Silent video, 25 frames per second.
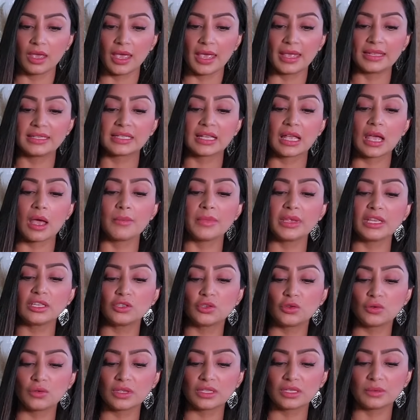It's coming
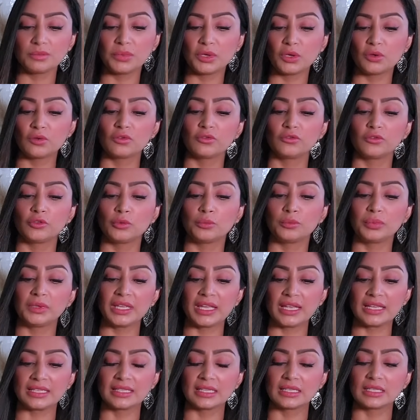to this beautiful
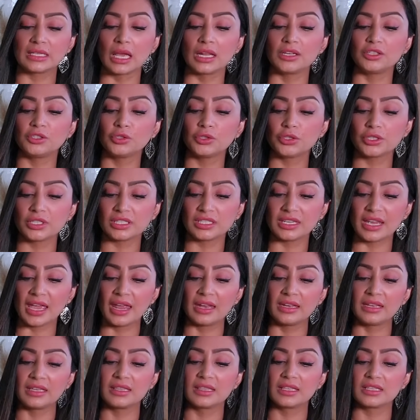place, this
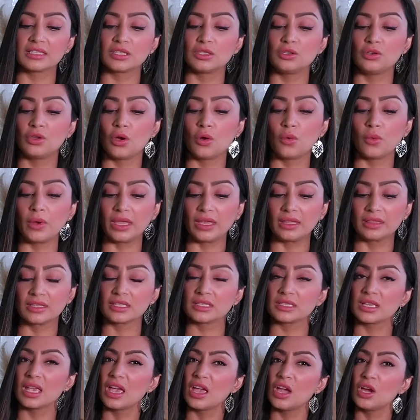understanding, this knowing,
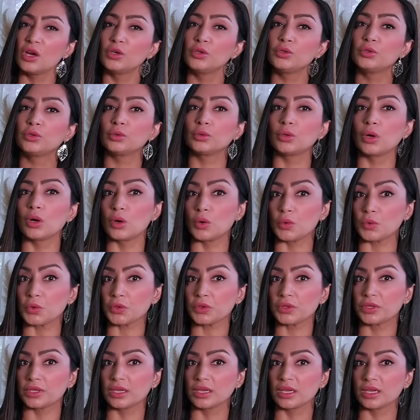this
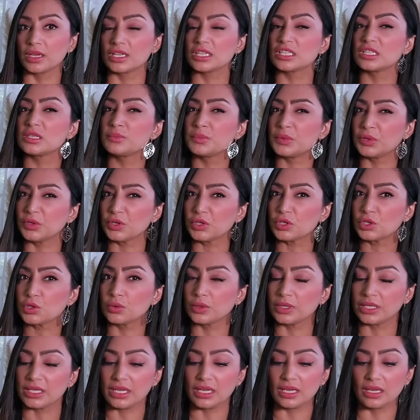growth,
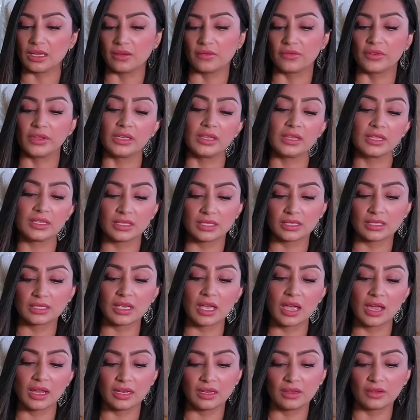spiritually even. This is
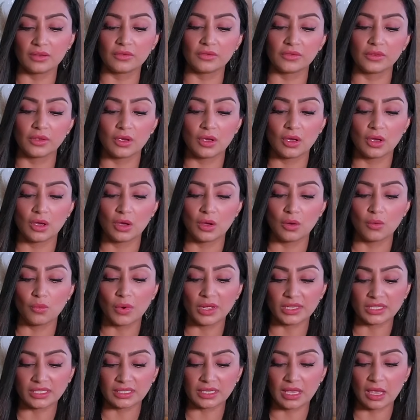kind of
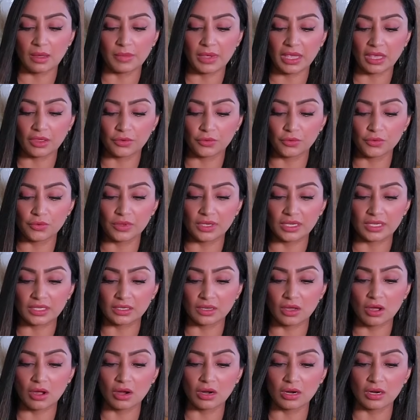what's coming through this
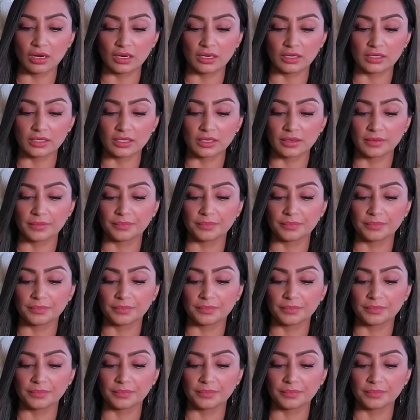card.